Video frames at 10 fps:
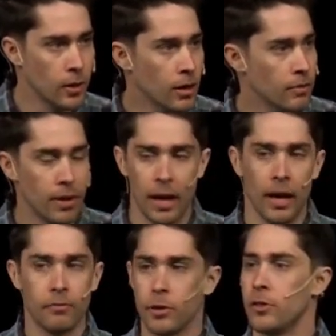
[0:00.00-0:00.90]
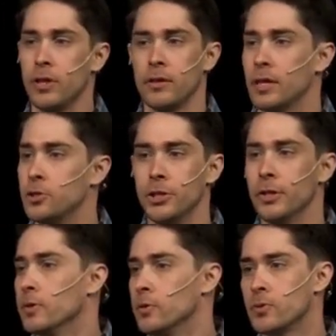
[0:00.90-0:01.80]
of everything that she
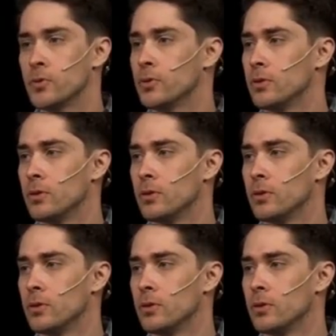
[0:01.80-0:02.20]
knows.